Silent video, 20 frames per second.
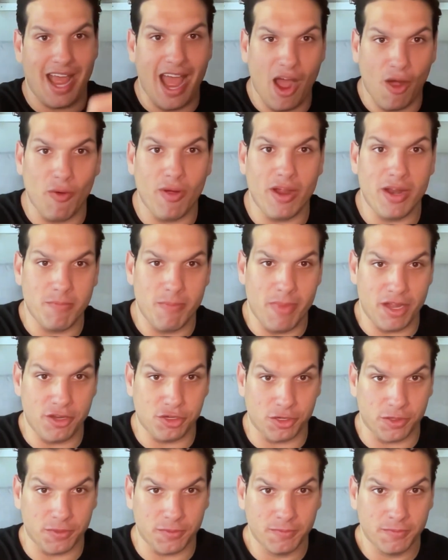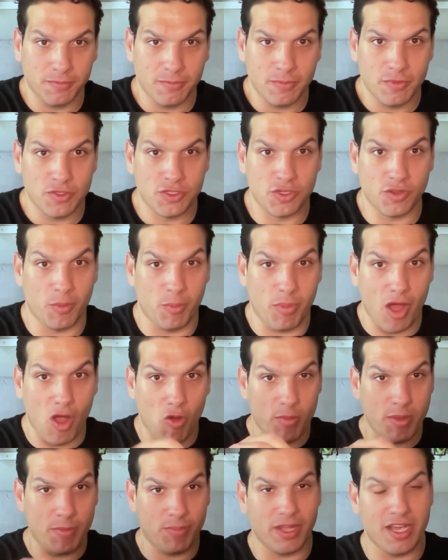out and measure. So the ball
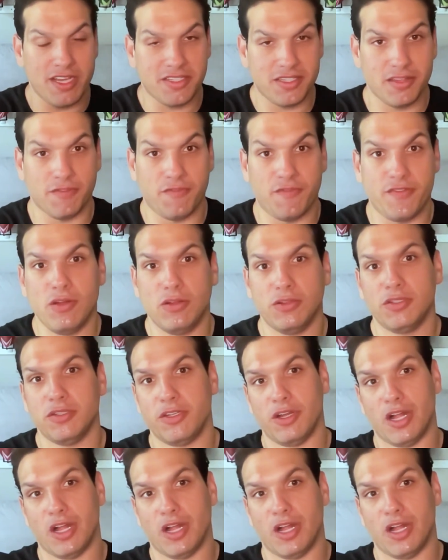will be placed in the field.